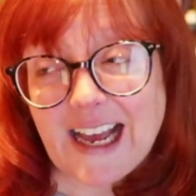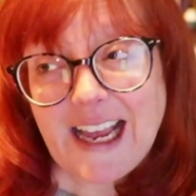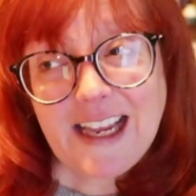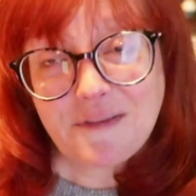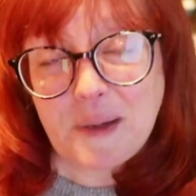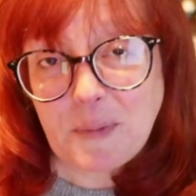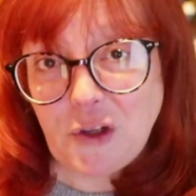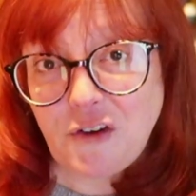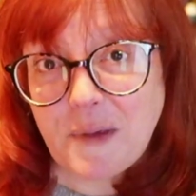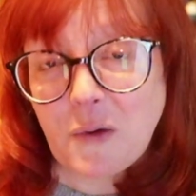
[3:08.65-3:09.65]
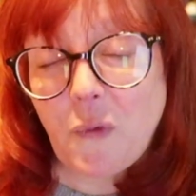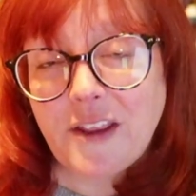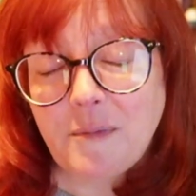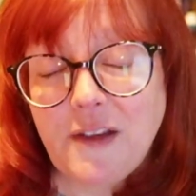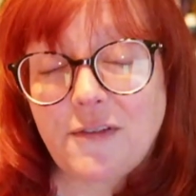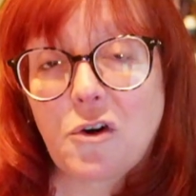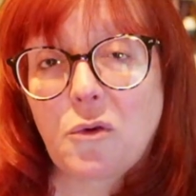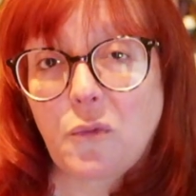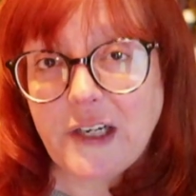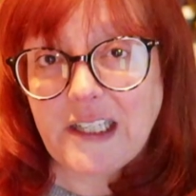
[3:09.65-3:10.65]
I have people who've been with me for a
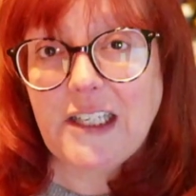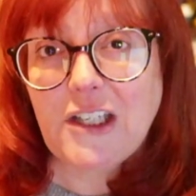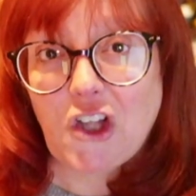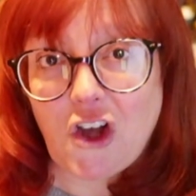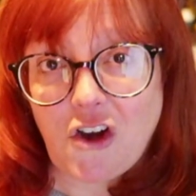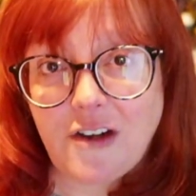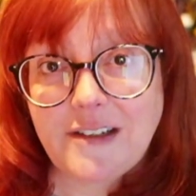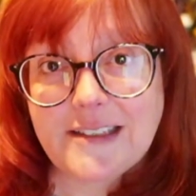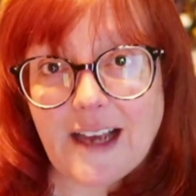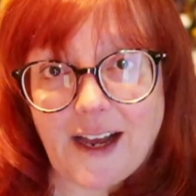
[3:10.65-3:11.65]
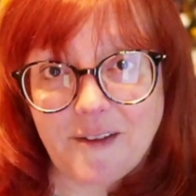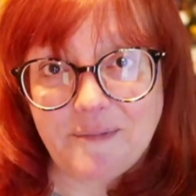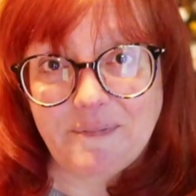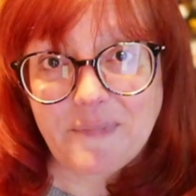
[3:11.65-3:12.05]
really long time,